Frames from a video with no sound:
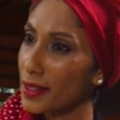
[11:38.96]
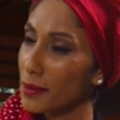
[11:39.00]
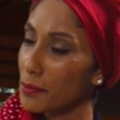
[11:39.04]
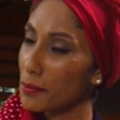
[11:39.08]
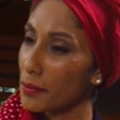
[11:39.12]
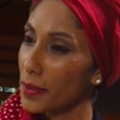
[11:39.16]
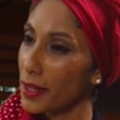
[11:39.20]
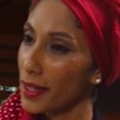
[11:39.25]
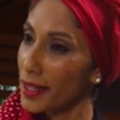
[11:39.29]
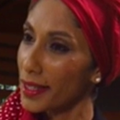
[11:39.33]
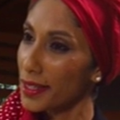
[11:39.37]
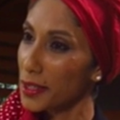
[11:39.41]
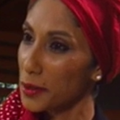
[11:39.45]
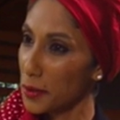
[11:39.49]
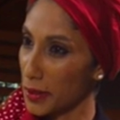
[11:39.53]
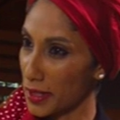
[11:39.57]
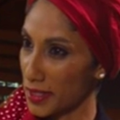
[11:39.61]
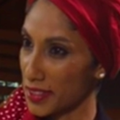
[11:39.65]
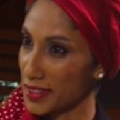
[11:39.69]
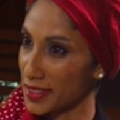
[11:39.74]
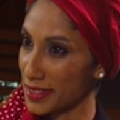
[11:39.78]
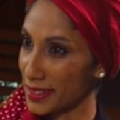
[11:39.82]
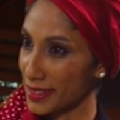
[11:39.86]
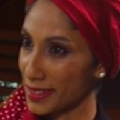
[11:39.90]
My
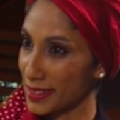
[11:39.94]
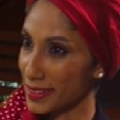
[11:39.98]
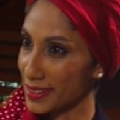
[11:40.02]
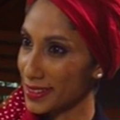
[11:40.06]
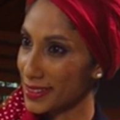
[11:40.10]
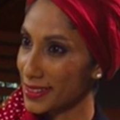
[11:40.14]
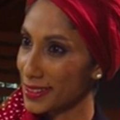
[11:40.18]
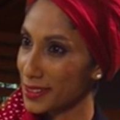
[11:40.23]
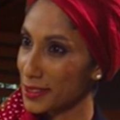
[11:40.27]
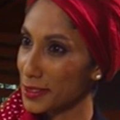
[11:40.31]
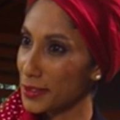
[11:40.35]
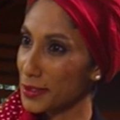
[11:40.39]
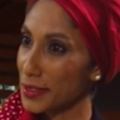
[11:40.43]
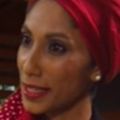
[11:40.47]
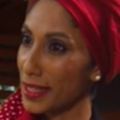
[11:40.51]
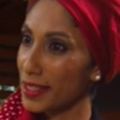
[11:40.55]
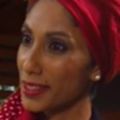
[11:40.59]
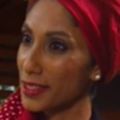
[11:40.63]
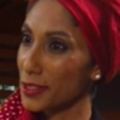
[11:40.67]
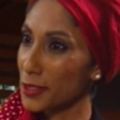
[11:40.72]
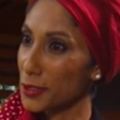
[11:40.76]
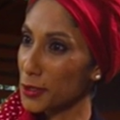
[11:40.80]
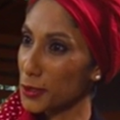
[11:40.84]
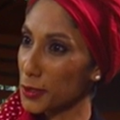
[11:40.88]
question is, because
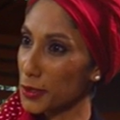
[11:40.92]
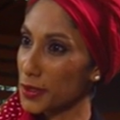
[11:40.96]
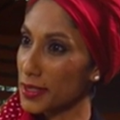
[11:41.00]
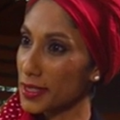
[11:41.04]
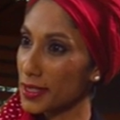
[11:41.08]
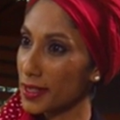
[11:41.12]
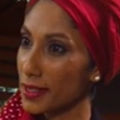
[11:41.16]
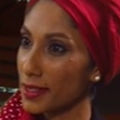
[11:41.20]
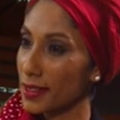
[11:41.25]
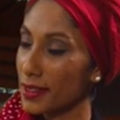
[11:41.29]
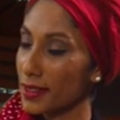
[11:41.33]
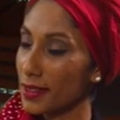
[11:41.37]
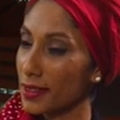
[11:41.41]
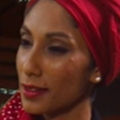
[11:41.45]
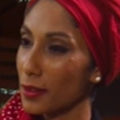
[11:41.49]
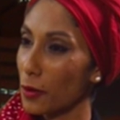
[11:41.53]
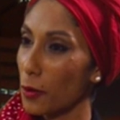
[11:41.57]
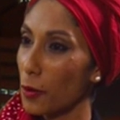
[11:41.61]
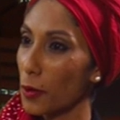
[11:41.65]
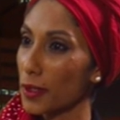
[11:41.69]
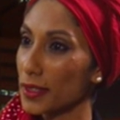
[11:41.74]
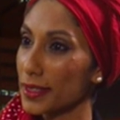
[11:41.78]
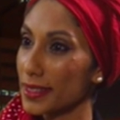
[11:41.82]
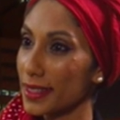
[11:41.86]
I understood
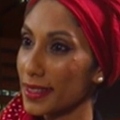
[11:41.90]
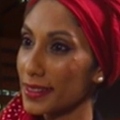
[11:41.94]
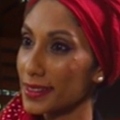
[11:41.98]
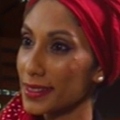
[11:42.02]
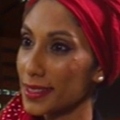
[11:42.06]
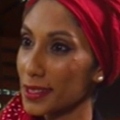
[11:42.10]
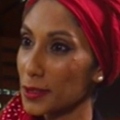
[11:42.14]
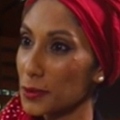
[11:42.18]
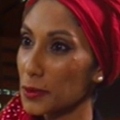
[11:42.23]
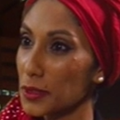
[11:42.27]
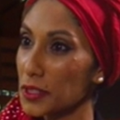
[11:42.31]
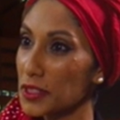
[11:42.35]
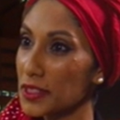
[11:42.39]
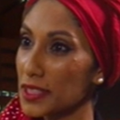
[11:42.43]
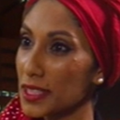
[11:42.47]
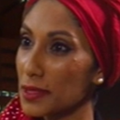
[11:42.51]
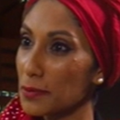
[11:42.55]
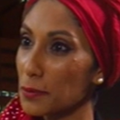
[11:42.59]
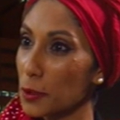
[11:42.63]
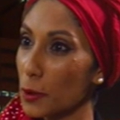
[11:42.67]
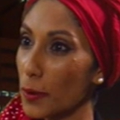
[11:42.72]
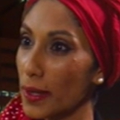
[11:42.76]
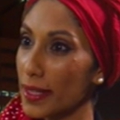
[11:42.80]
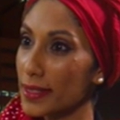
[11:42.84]
all the others, which
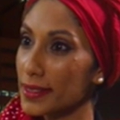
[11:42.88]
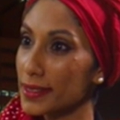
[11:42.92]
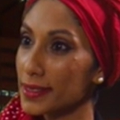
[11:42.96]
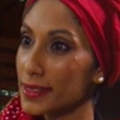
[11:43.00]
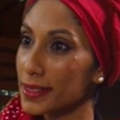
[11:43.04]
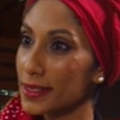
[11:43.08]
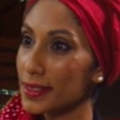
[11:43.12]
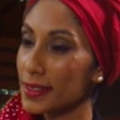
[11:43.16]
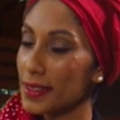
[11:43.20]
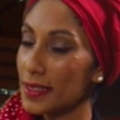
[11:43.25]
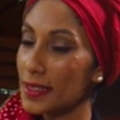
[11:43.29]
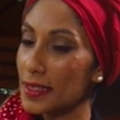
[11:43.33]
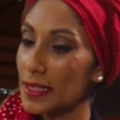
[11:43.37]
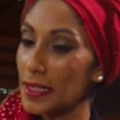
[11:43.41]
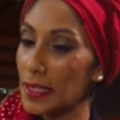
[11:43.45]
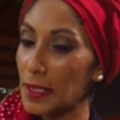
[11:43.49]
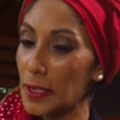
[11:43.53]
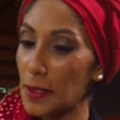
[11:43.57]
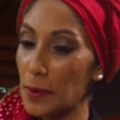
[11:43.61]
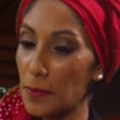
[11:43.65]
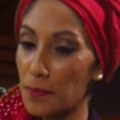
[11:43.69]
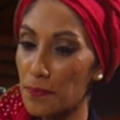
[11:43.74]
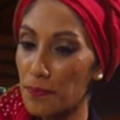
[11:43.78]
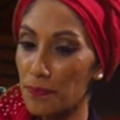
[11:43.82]
seem quite
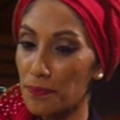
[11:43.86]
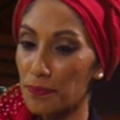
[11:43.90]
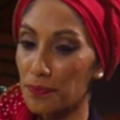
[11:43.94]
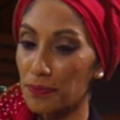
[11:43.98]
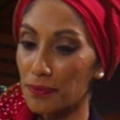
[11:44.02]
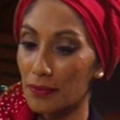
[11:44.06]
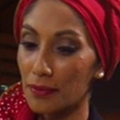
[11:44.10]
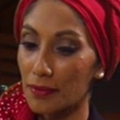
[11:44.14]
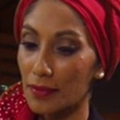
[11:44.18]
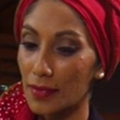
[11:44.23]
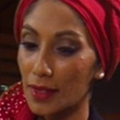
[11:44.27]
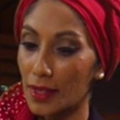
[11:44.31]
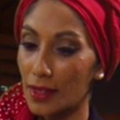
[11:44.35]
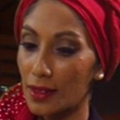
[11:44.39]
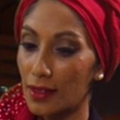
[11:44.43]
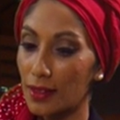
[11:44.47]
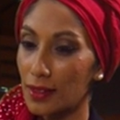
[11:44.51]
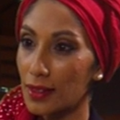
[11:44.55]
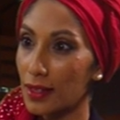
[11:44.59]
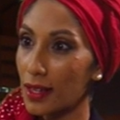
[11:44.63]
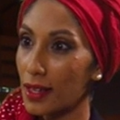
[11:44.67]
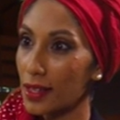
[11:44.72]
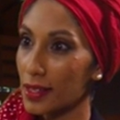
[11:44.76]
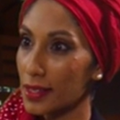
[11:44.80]

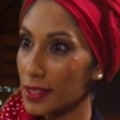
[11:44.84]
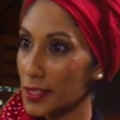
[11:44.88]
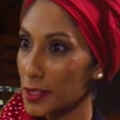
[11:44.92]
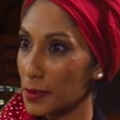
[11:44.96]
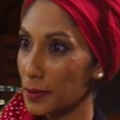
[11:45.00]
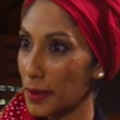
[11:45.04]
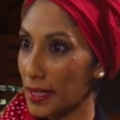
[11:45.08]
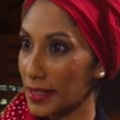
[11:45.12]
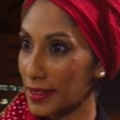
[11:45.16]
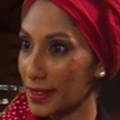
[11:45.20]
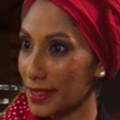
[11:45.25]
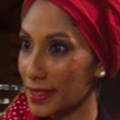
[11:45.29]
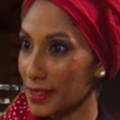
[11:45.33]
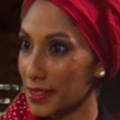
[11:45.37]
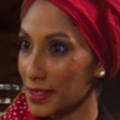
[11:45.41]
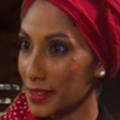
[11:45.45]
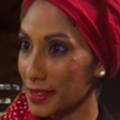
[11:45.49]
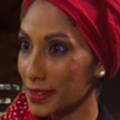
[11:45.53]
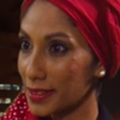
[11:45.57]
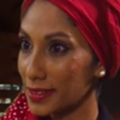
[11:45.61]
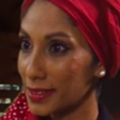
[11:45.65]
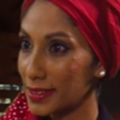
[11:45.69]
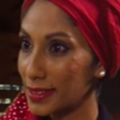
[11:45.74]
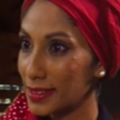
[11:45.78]
large by
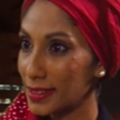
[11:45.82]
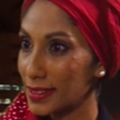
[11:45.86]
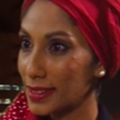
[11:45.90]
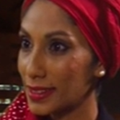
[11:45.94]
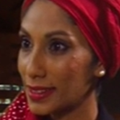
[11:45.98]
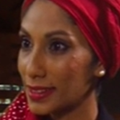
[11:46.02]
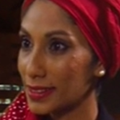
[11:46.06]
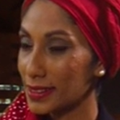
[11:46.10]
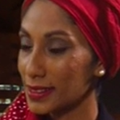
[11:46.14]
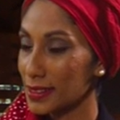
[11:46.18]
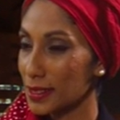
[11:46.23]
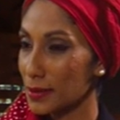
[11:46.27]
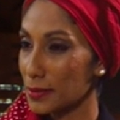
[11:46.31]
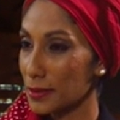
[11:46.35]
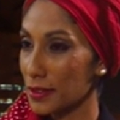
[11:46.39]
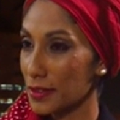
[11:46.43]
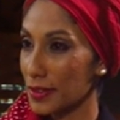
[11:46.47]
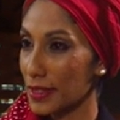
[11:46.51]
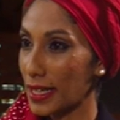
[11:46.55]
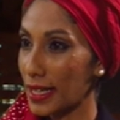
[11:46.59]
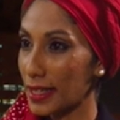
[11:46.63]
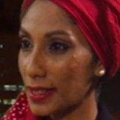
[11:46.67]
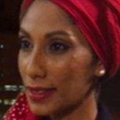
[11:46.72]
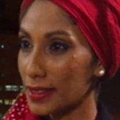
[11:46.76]
nature, in terms
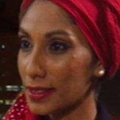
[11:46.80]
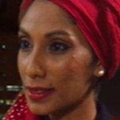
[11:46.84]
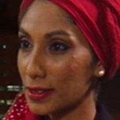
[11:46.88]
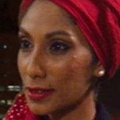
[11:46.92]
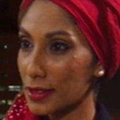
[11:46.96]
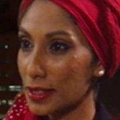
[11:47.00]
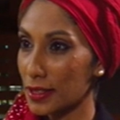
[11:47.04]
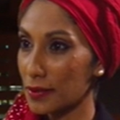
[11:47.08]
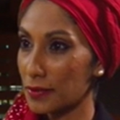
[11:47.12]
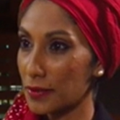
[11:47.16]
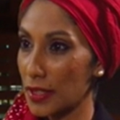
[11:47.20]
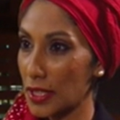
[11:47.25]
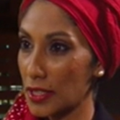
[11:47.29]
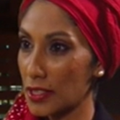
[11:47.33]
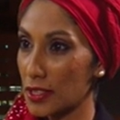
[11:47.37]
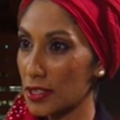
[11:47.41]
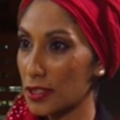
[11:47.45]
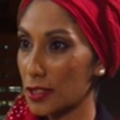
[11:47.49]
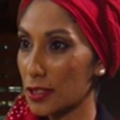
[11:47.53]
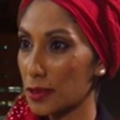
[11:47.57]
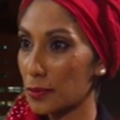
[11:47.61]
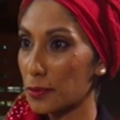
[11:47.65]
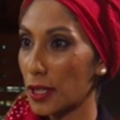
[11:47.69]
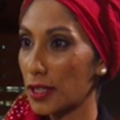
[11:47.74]
of the idea of the
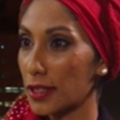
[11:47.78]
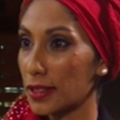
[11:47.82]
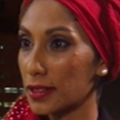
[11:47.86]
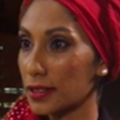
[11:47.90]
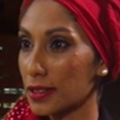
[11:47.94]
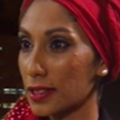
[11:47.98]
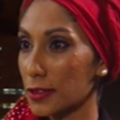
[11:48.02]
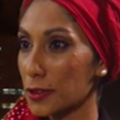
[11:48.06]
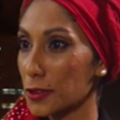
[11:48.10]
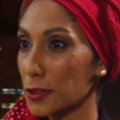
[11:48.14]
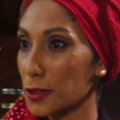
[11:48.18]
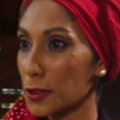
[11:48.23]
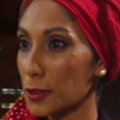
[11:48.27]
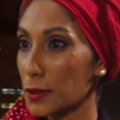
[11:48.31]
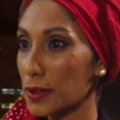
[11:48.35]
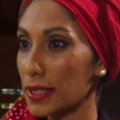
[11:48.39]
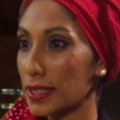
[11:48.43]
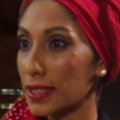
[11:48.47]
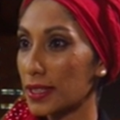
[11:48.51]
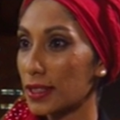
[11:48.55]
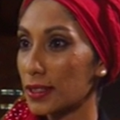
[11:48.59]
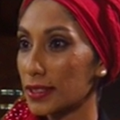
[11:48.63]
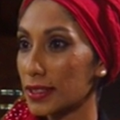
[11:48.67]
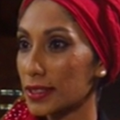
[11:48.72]
invention of the product that you're
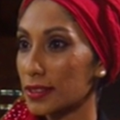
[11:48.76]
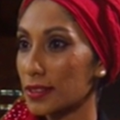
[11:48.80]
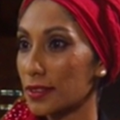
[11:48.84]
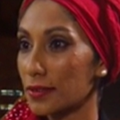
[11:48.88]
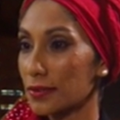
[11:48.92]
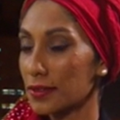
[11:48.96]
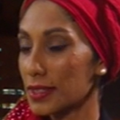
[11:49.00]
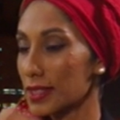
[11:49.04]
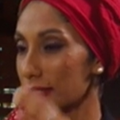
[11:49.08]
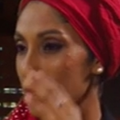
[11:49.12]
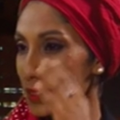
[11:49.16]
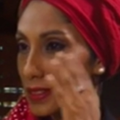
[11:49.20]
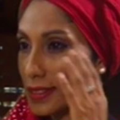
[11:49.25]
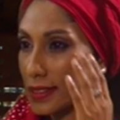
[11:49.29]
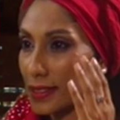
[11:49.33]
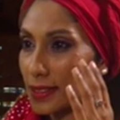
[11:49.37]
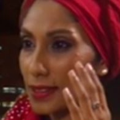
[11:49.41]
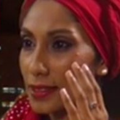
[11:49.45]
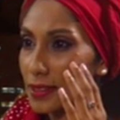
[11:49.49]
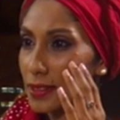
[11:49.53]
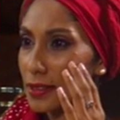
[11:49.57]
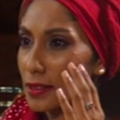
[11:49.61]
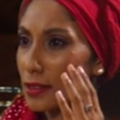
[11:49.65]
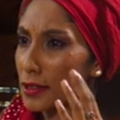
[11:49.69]
rolling out, and obviously it's
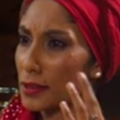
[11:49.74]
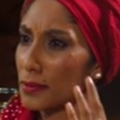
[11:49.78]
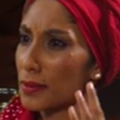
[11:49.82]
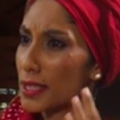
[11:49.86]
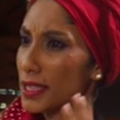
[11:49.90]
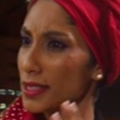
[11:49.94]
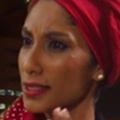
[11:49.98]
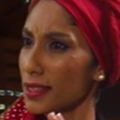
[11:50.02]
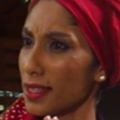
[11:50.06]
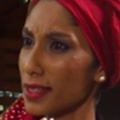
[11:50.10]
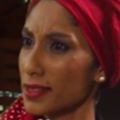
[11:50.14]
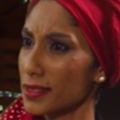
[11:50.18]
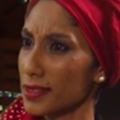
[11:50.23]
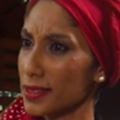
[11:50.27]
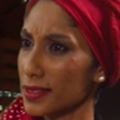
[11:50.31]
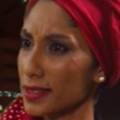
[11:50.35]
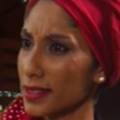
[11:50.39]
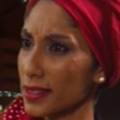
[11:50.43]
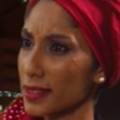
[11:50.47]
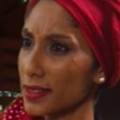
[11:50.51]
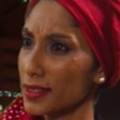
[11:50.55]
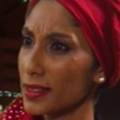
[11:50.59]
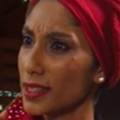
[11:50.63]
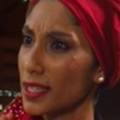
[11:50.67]
on a much larger
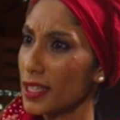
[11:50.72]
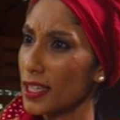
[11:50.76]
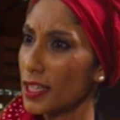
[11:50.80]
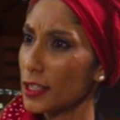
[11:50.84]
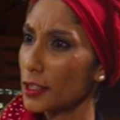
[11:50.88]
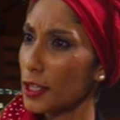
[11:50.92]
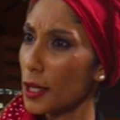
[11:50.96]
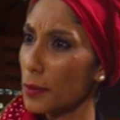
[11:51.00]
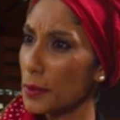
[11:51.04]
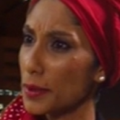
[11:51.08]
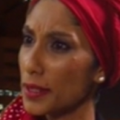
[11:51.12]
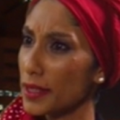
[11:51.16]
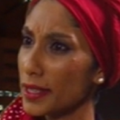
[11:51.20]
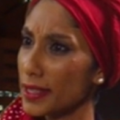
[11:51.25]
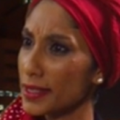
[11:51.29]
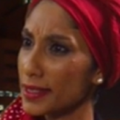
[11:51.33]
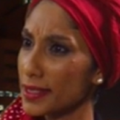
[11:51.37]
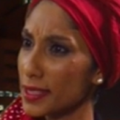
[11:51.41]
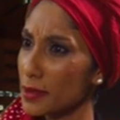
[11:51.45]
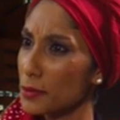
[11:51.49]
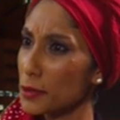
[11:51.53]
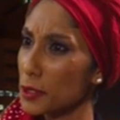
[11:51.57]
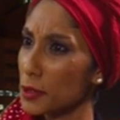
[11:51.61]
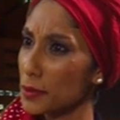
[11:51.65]
scale.
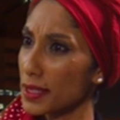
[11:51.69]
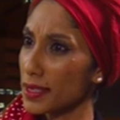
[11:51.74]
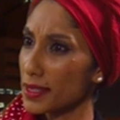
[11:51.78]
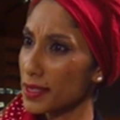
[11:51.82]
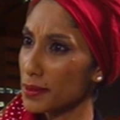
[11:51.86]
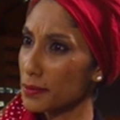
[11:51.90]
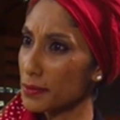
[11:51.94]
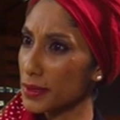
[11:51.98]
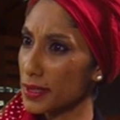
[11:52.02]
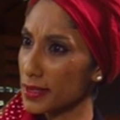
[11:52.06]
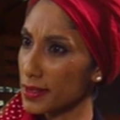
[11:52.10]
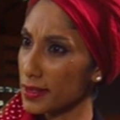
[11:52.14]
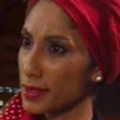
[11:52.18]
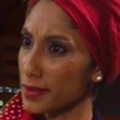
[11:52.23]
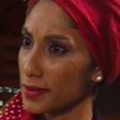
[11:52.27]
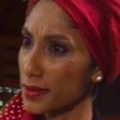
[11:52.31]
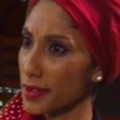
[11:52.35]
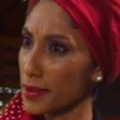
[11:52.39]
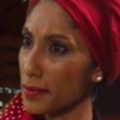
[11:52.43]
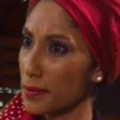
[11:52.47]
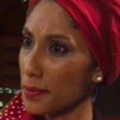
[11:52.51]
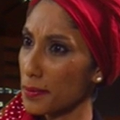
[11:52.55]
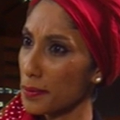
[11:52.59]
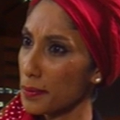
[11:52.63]
Copyright seems to be the simplest of them.